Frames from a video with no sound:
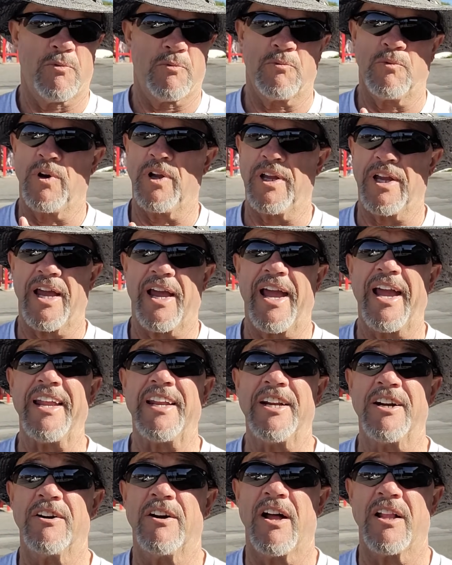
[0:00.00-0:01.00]
we ate
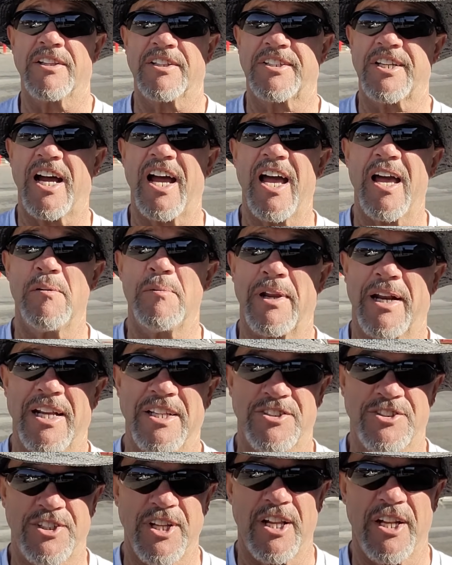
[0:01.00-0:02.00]
here all the time, and I
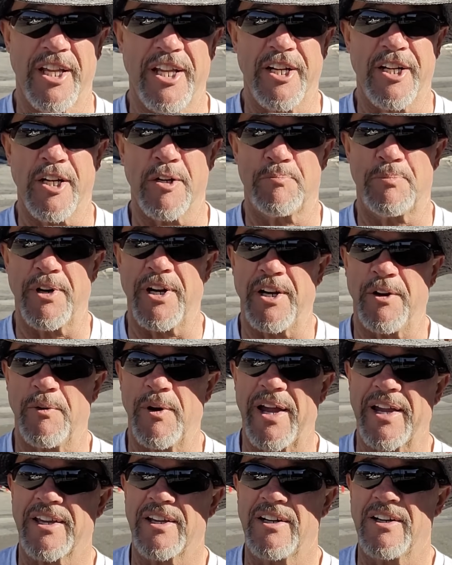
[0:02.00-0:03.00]
still eat here pretty
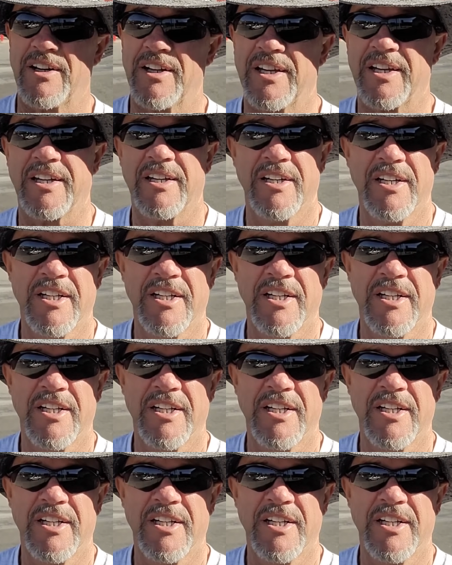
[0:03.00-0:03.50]
regularly.